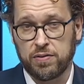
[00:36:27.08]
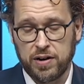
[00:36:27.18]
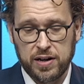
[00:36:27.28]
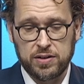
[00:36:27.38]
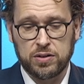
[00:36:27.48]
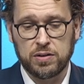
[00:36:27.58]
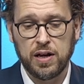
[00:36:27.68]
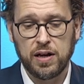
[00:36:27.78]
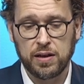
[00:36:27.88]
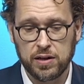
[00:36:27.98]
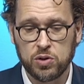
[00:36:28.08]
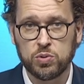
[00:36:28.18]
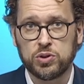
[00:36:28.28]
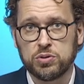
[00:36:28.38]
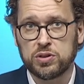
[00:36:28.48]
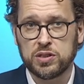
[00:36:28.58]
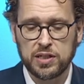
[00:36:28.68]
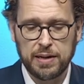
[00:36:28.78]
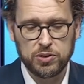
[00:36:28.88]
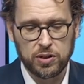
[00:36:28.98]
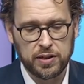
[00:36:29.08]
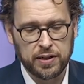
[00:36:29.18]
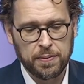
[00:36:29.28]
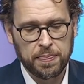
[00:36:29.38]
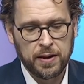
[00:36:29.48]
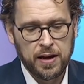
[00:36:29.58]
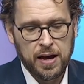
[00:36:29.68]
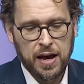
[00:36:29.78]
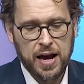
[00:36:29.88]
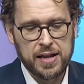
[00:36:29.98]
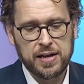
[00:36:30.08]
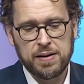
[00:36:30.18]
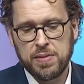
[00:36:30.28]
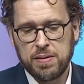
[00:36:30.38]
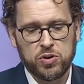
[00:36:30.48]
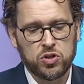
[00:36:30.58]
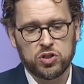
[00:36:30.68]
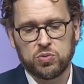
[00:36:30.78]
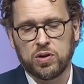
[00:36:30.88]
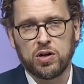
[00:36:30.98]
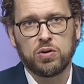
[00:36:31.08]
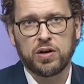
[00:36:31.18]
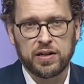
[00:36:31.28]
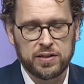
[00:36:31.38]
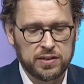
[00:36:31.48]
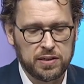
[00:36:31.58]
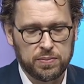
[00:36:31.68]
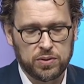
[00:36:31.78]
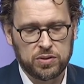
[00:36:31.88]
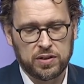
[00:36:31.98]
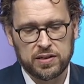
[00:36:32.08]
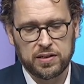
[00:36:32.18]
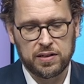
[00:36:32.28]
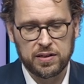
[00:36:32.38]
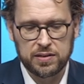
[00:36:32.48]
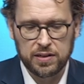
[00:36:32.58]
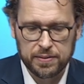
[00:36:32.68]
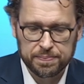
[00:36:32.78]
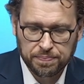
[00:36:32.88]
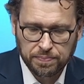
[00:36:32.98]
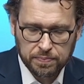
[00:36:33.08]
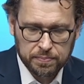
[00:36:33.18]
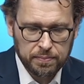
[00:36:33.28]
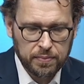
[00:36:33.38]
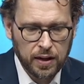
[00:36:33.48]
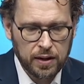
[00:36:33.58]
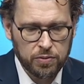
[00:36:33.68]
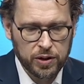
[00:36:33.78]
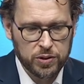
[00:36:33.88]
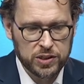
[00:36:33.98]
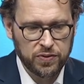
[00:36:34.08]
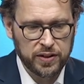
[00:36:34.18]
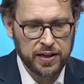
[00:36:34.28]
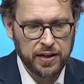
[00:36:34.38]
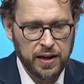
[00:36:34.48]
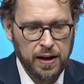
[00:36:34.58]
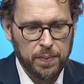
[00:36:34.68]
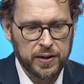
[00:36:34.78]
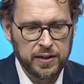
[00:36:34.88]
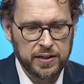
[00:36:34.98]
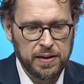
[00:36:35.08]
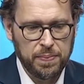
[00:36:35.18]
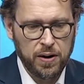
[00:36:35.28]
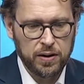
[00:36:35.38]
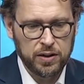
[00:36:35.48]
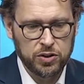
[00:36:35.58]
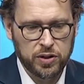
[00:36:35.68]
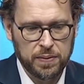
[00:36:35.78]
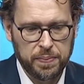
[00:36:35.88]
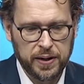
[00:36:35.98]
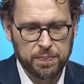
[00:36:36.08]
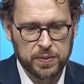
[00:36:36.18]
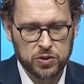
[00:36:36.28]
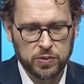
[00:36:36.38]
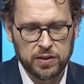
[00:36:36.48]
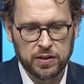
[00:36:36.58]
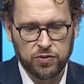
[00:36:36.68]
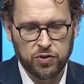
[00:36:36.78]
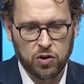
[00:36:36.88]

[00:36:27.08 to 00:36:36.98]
right? So then you would use the snapshot here. And then maybe you just want to look at the symbol. So there's a request for that. But in the debugger, you can pick between the different